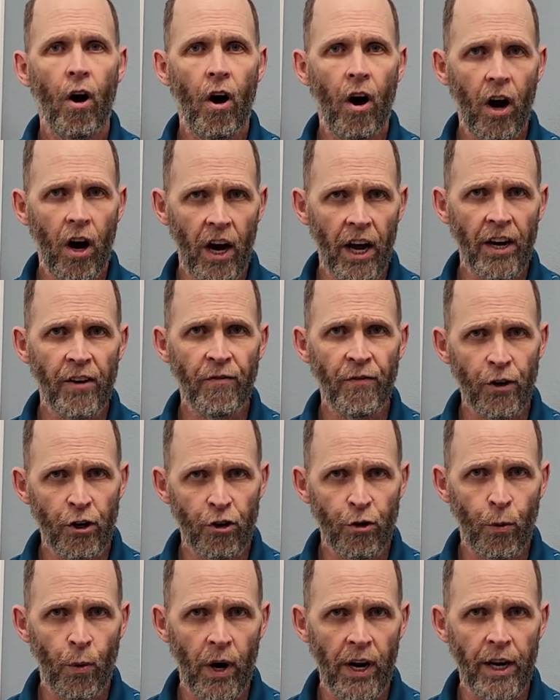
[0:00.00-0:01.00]
on for
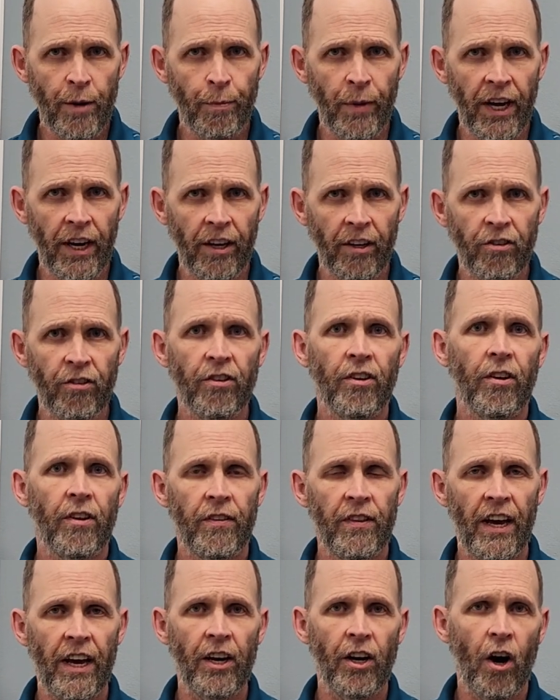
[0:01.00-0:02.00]
20 minutes,
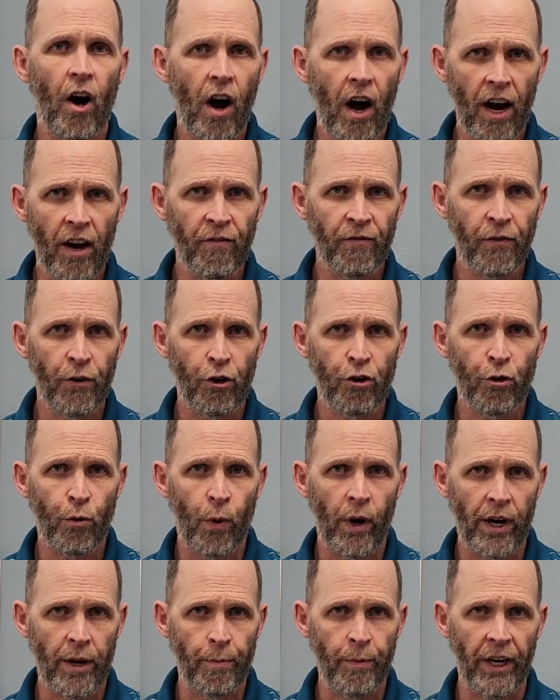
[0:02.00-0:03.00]
then off for
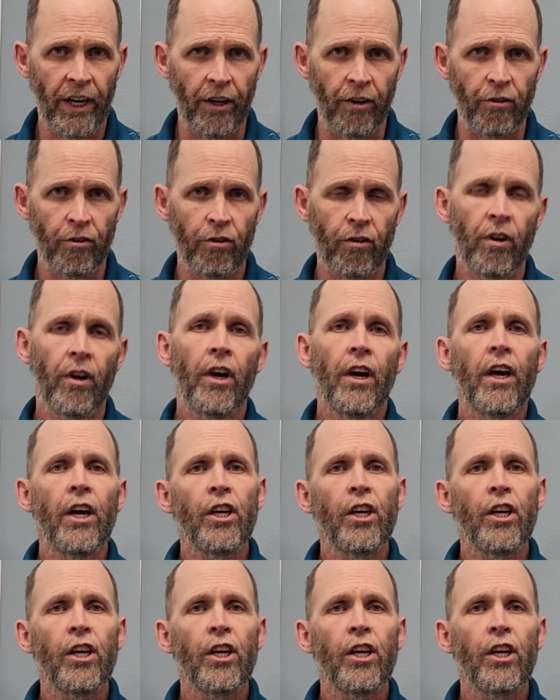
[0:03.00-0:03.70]
20 minutes.